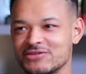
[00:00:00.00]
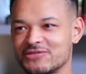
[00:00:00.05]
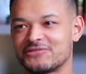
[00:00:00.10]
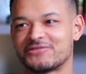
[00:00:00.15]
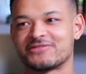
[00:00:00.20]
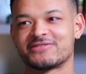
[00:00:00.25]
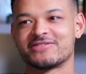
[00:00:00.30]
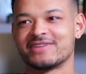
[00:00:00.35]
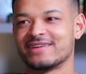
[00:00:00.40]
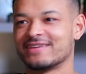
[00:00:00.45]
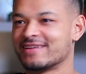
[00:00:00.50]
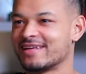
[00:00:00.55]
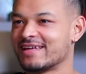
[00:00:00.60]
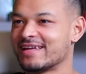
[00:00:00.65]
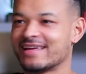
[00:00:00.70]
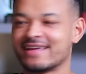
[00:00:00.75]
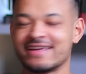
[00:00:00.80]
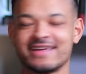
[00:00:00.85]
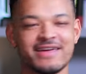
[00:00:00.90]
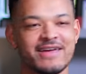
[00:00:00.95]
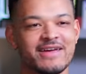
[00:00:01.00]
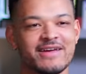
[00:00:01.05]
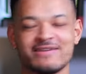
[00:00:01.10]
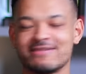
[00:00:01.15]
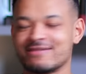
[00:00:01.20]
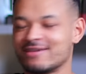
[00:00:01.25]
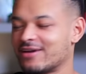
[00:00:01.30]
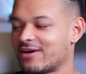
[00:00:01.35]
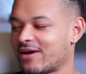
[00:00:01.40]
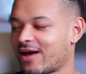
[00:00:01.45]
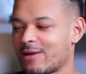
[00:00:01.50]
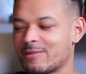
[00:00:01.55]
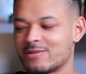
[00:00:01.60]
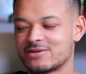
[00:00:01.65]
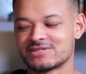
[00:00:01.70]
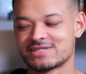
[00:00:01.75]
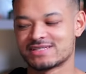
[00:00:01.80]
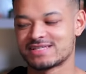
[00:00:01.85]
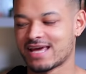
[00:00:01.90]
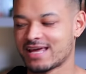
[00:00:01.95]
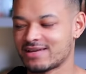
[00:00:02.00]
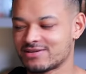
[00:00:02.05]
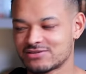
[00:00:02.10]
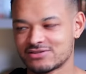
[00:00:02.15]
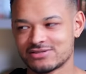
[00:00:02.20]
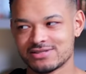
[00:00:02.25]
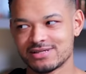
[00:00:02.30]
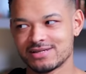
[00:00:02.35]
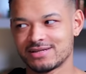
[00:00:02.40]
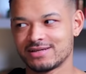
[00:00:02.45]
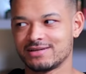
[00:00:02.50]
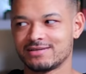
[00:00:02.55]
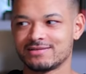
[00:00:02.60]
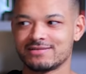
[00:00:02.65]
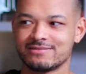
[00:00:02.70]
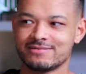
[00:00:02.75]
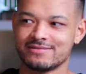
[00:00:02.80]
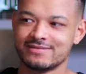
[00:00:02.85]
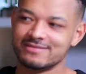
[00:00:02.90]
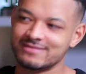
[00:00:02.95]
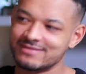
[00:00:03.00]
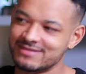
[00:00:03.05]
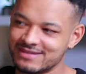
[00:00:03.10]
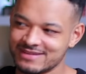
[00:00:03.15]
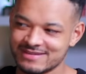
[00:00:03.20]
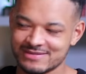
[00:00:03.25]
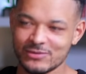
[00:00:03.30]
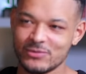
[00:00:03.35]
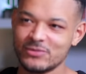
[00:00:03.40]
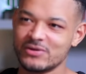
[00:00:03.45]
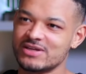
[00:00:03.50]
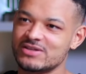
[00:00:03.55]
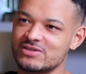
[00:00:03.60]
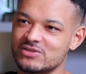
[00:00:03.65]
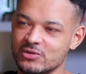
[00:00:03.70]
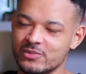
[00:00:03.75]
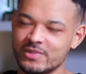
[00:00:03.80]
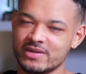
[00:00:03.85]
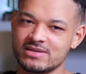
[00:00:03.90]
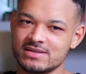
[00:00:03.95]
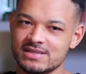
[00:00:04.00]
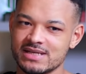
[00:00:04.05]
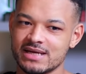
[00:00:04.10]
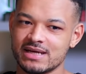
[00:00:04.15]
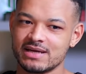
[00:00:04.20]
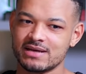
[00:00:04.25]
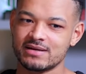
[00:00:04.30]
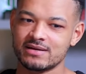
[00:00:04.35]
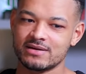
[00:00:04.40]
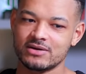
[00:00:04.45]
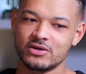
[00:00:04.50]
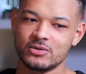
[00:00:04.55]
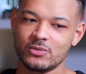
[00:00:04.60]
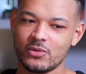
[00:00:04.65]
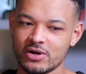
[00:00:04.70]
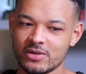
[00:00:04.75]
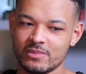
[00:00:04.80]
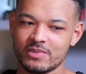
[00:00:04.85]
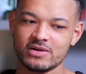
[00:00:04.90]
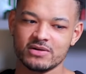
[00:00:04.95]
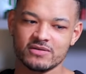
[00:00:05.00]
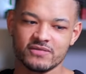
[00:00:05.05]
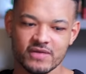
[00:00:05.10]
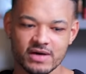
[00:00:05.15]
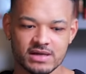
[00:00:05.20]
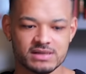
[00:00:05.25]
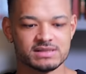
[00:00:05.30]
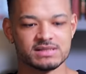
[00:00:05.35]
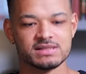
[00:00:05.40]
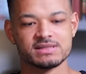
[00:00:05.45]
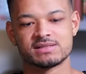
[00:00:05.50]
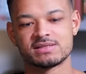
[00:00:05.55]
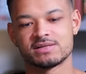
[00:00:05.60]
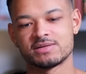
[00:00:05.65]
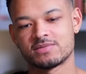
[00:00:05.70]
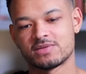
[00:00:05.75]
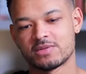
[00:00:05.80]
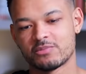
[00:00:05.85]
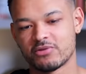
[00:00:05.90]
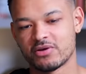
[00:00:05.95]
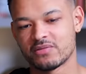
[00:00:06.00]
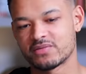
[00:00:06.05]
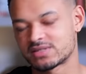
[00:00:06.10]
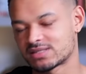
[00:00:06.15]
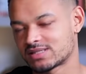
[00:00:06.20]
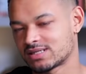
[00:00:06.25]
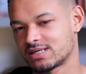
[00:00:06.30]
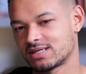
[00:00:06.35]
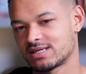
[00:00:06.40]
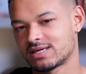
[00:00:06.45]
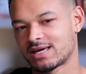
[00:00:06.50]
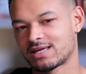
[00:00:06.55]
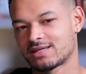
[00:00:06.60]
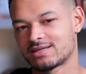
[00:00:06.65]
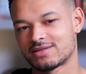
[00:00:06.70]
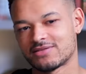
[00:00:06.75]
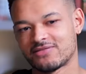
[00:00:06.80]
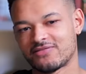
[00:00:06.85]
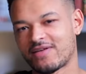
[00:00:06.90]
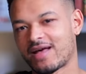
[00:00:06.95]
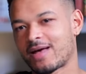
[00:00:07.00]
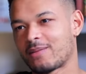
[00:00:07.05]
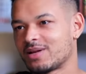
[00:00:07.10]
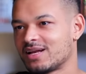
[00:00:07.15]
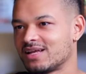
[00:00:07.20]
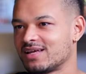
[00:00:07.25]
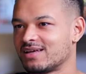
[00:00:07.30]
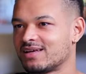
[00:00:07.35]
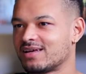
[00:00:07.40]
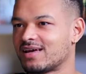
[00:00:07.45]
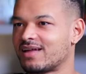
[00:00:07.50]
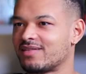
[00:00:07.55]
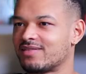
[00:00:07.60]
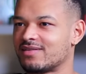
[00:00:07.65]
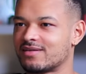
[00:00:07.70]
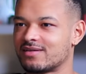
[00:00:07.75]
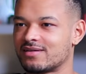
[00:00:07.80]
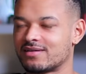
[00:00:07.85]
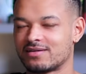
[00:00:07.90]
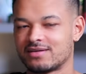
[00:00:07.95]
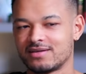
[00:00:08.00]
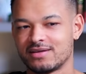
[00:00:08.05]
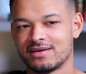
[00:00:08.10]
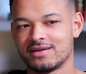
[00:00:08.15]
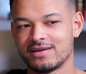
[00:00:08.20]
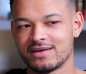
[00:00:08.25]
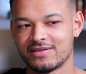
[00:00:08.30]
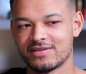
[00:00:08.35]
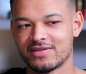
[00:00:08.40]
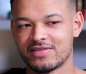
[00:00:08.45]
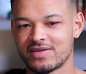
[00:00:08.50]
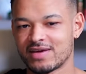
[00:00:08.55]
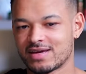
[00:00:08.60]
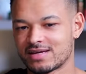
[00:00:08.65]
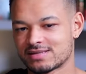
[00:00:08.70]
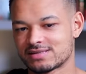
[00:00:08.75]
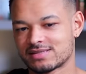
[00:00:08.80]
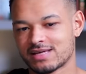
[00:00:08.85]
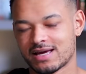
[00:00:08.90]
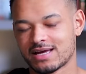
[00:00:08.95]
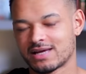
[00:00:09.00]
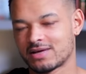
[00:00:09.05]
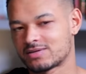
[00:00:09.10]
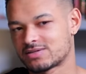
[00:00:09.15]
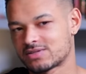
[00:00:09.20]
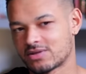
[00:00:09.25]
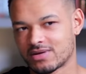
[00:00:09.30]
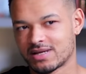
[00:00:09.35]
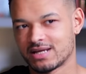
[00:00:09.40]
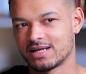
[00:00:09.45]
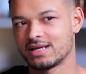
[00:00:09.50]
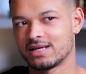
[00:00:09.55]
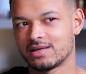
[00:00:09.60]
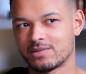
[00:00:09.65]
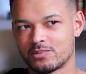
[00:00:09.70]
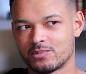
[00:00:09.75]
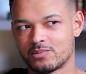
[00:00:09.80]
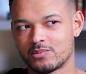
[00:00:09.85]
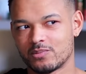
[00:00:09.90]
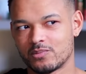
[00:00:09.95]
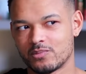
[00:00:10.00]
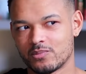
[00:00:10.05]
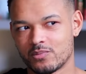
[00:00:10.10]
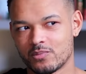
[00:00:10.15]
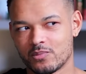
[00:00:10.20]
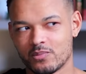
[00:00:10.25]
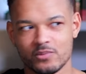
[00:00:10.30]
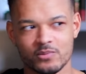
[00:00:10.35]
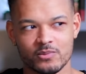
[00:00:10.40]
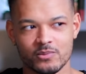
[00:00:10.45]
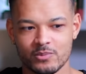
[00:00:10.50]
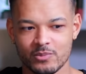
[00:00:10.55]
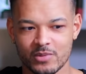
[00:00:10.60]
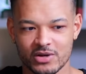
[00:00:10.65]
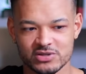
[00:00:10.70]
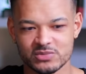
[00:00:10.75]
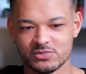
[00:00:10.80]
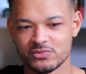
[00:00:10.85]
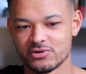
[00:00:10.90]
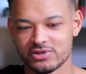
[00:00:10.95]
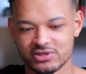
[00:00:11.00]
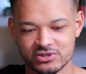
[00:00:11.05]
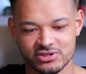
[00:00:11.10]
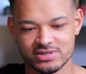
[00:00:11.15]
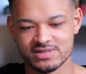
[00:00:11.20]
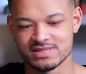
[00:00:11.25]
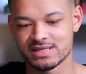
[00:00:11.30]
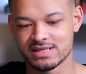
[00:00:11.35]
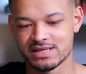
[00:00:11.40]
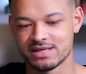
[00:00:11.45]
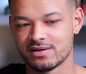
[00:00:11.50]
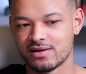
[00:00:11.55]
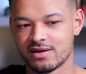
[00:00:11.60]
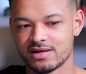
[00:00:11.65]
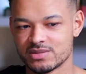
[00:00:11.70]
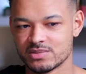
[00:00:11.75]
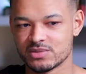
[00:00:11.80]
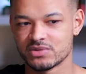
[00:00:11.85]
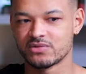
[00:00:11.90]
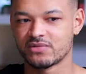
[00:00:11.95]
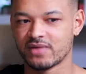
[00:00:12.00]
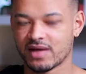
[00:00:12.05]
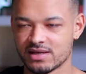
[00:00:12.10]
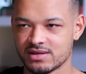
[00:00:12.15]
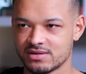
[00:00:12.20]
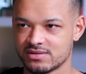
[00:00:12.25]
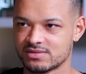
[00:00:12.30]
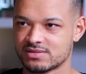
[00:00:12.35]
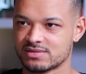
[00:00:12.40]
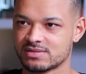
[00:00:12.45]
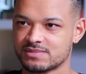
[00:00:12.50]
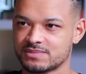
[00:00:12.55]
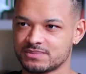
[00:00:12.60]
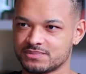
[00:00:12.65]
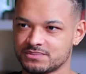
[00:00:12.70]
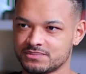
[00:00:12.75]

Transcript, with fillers: of you know how much attention and this audience you're building you want to build versus the the privacy and the family and the the things that are so clearly much more intrinsically aligned with your values